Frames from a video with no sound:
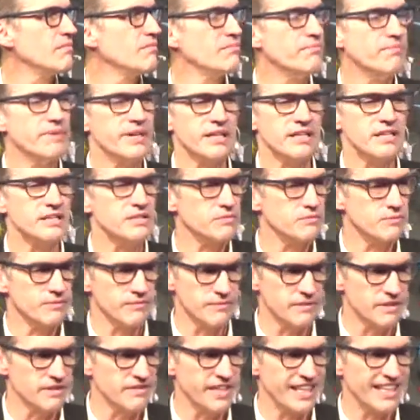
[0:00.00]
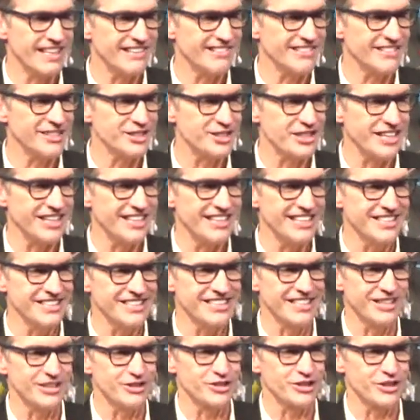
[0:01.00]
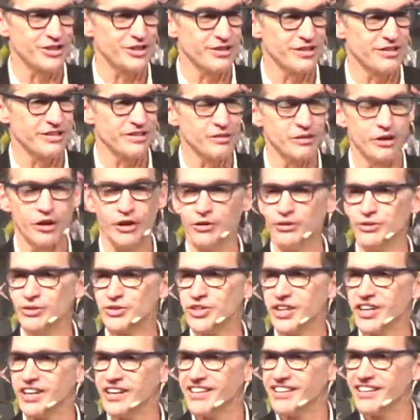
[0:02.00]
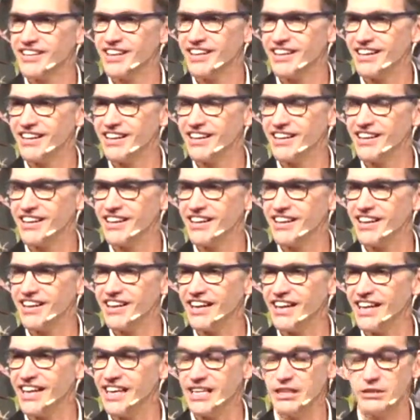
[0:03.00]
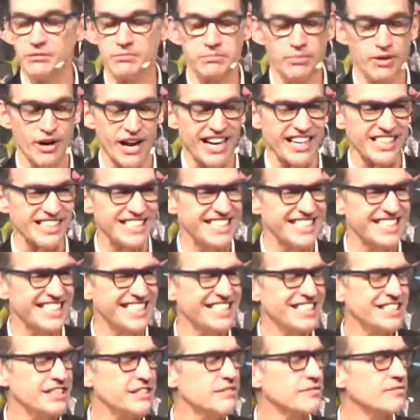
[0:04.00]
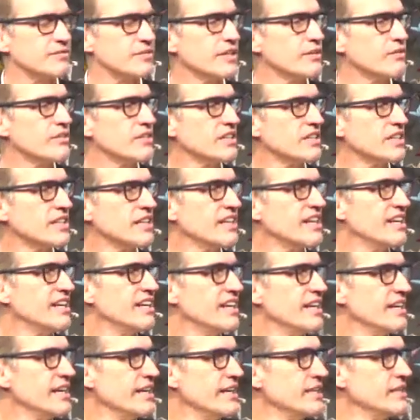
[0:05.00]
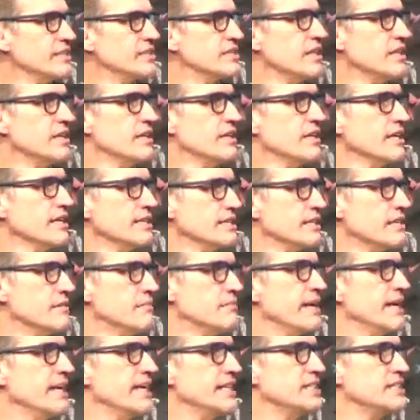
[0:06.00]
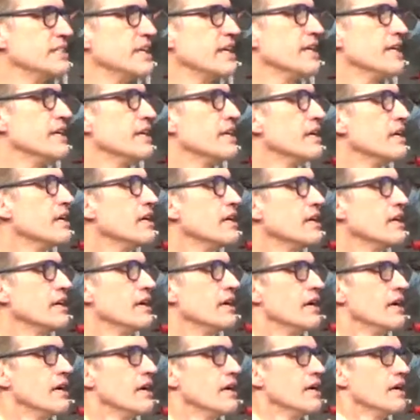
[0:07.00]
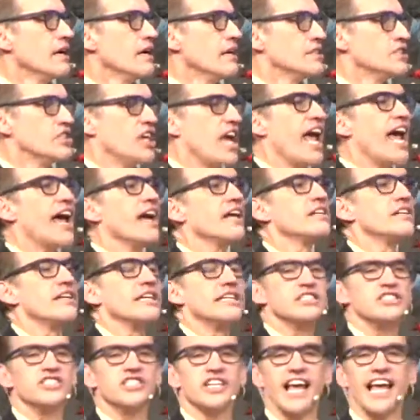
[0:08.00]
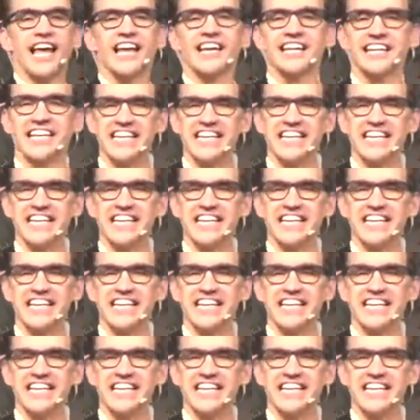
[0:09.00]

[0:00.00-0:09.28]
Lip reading: Because living here in the city, as Nelson knows, and practices frequently, it's an amazing challenge and a